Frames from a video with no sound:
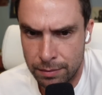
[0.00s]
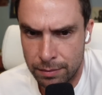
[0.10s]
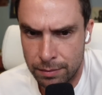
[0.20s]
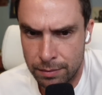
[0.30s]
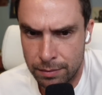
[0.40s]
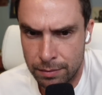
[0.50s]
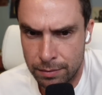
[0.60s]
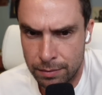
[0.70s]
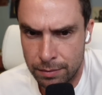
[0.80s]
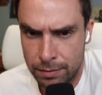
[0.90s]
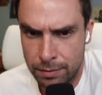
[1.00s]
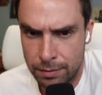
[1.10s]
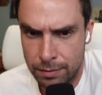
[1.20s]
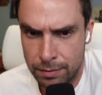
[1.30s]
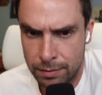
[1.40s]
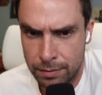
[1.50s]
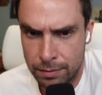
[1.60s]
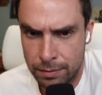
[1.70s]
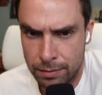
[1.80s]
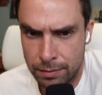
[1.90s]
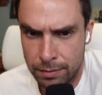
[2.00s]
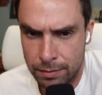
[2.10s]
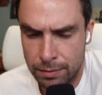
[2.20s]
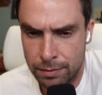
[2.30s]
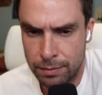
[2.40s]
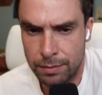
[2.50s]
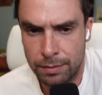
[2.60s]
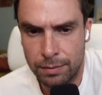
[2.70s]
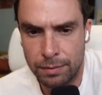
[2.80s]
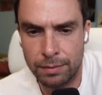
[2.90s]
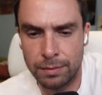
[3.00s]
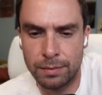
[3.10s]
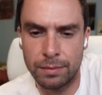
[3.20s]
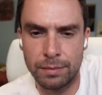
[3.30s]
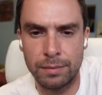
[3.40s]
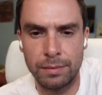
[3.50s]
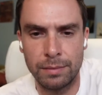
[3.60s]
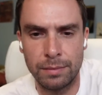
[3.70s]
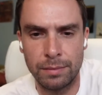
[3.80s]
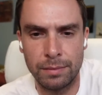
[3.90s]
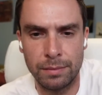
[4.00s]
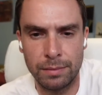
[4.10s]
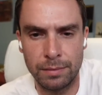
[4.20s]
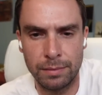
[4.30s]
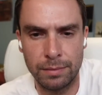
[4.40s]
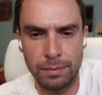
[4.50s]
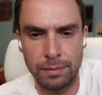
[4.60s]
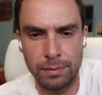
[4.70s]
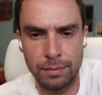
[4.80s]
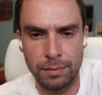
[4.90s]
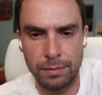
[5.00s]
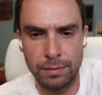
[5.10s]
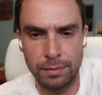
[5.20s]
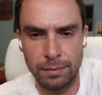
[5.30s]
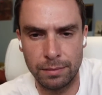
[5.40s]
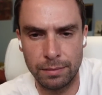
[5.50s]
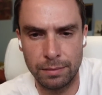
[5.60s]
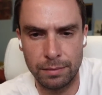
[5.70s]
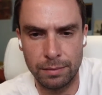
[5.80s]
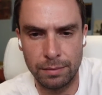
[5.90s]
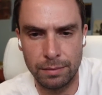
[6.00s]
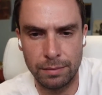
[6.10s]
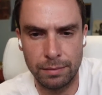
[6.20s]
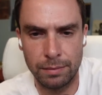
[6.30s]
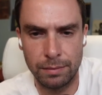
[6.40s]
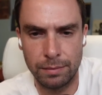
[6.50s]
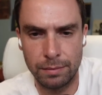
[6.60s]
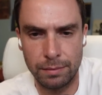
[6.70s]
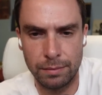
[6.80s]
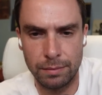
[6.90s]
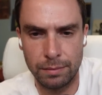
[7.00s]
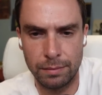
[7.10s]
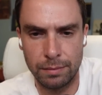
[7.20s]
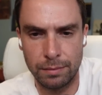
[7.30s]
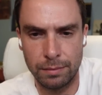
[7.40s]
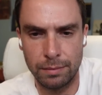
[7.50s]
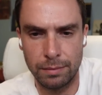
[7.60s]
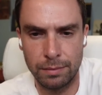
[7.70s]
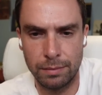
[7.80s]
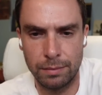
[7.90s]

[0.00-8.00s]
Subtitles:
No words are spoken by the person on screen.